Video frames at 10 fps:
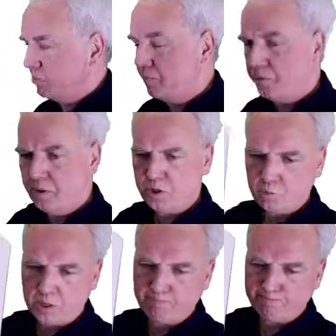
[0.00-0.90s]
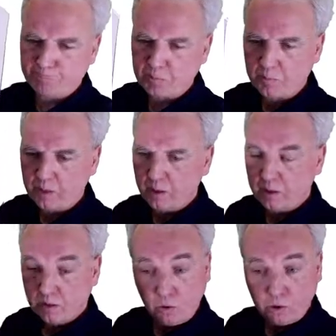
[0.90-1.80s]
This one,
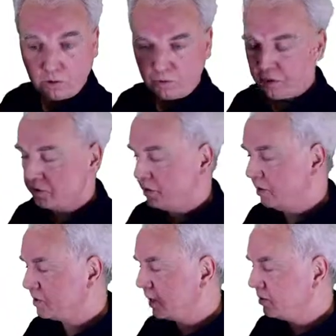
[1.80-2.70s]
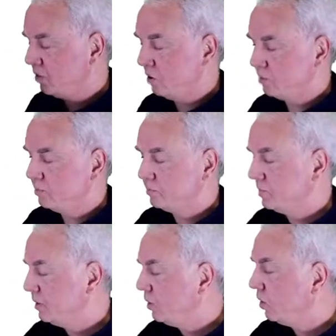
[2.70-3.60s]
or the uh, second volume
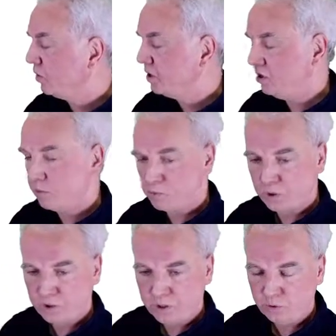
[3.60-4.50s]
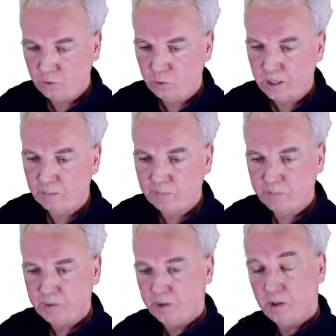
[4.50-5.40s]
on enums, what you can do with them.
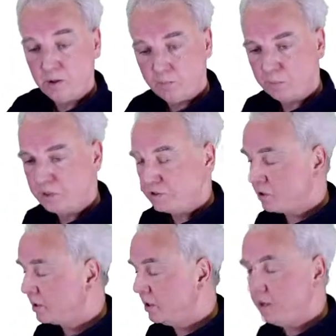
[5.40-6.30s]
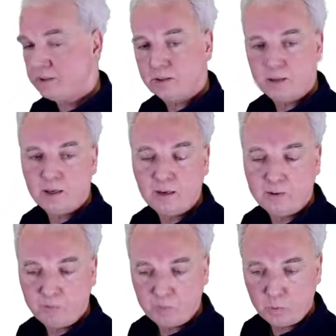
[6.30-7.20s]
Please study that
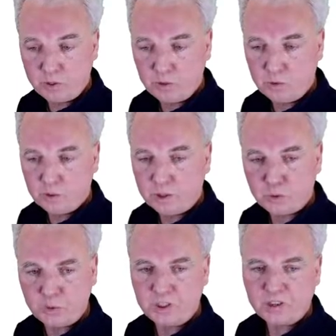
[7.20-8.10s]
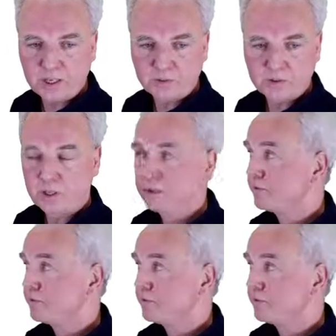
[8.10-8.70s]
um, when you are doing this exercise.